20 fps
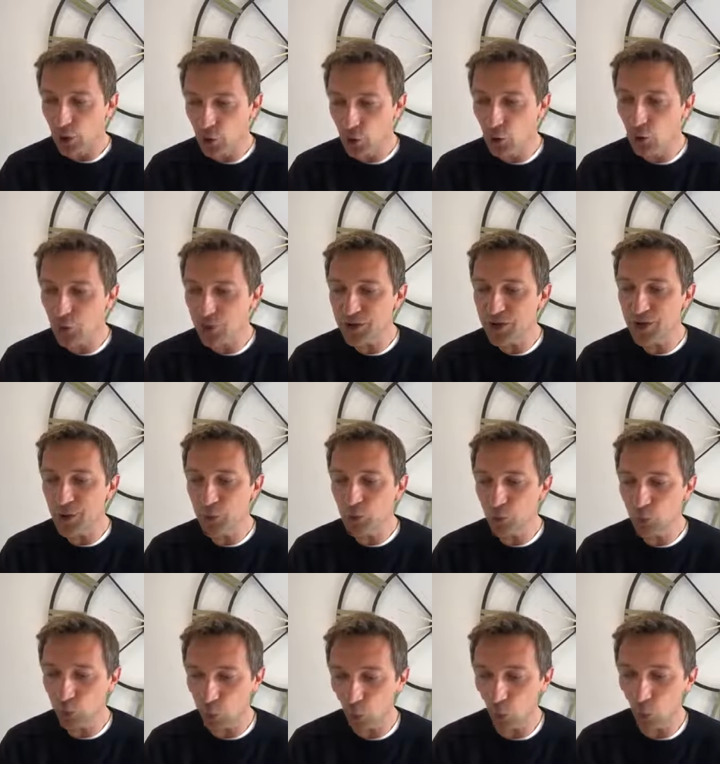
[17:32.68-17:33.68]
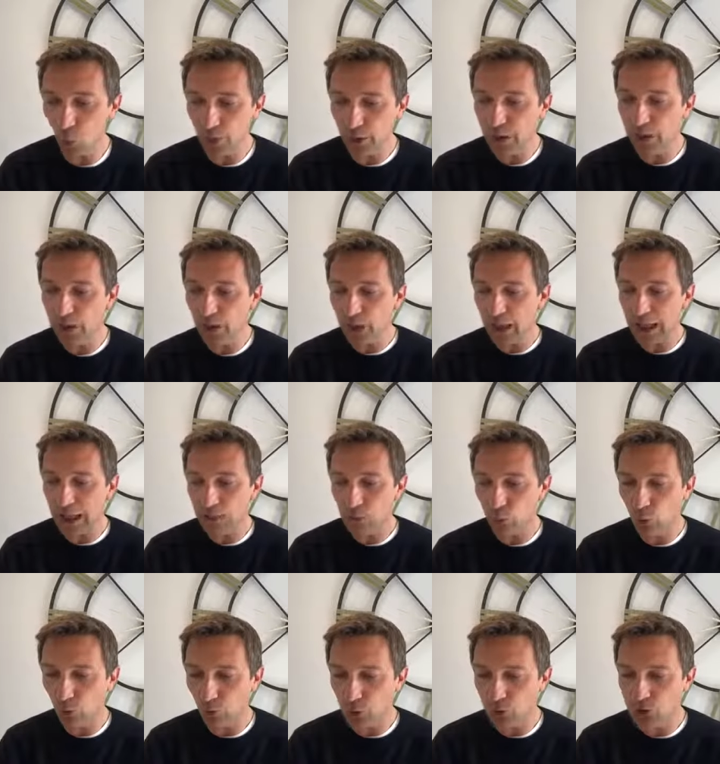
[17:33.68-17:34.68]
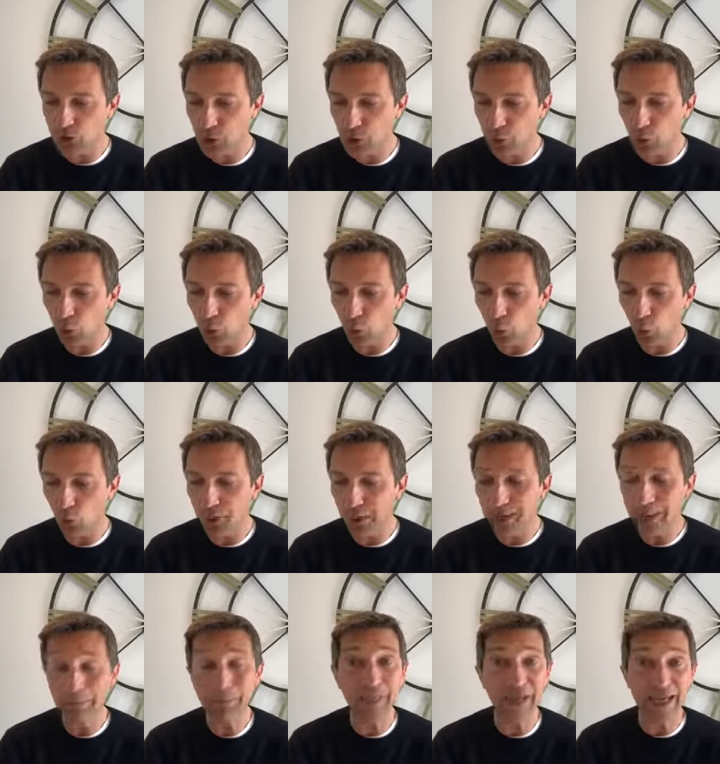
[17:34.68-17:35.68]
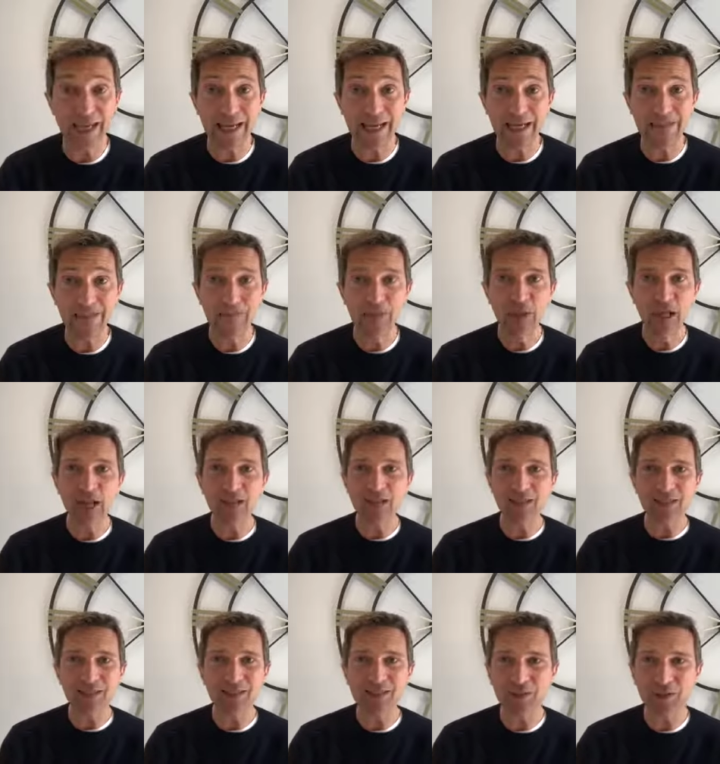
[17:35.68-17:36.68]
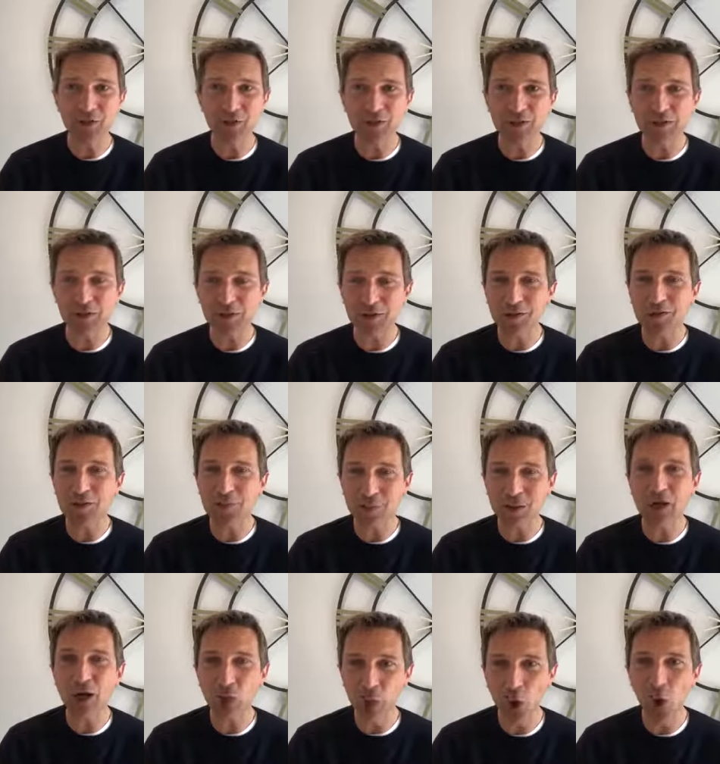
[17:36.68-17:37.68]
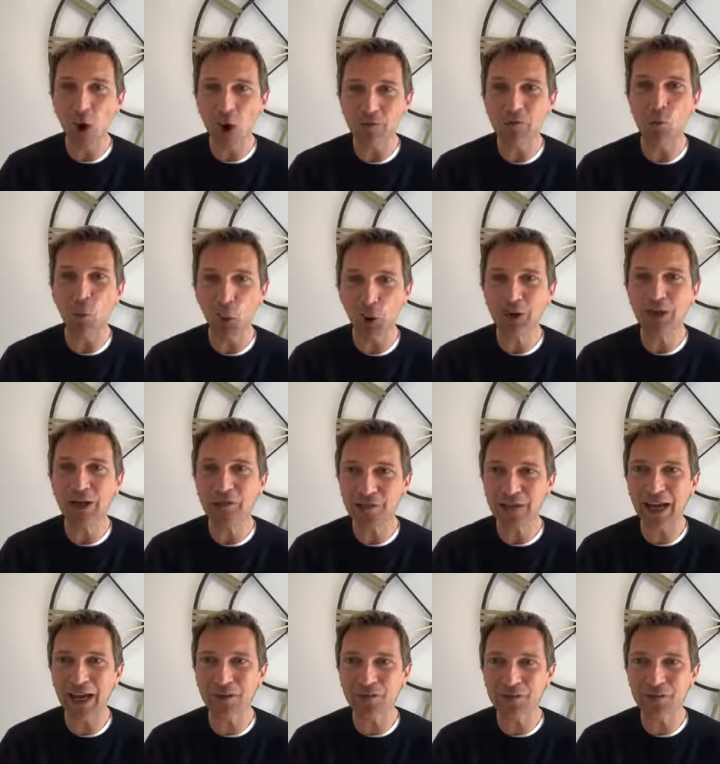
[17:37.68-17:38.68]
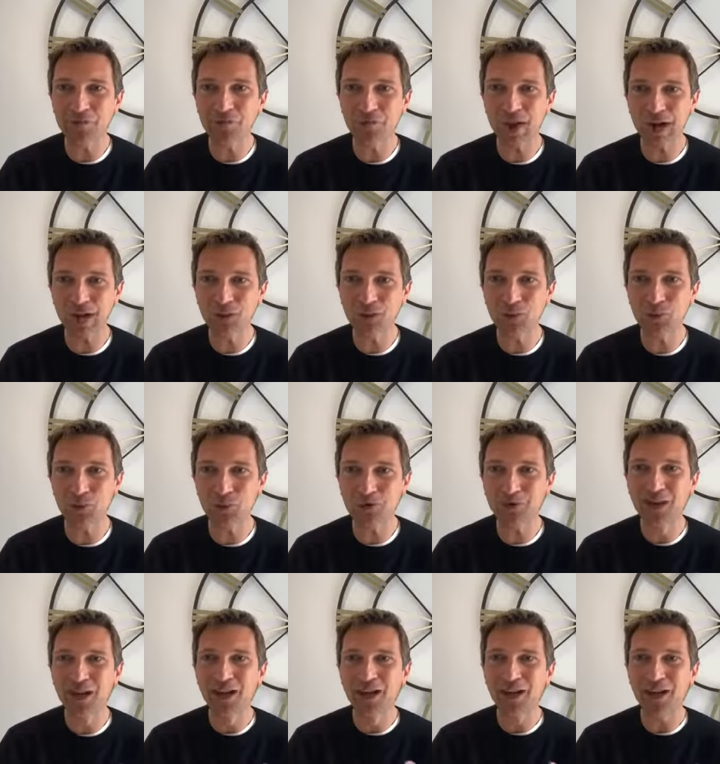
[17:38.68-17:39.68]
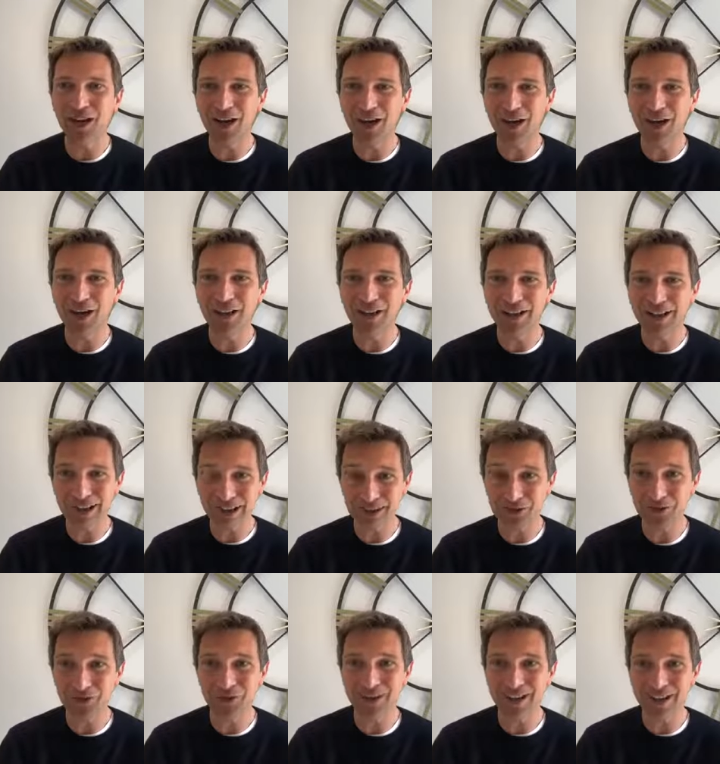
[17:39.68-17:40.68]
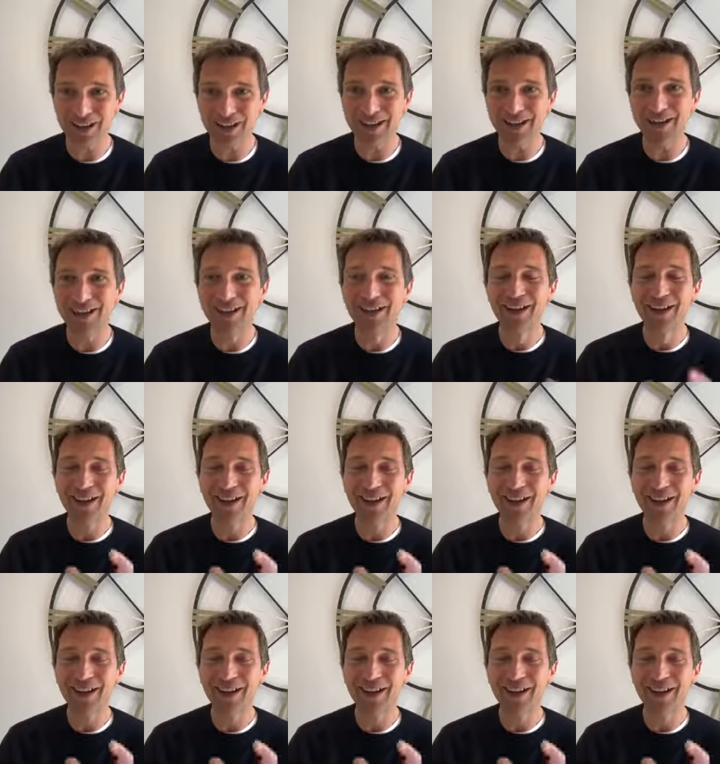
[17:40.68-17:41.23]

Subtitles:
who would you warn and what would your warning be? Now, this is kind of interesting because there's been a lot of what-if counterfactual history here.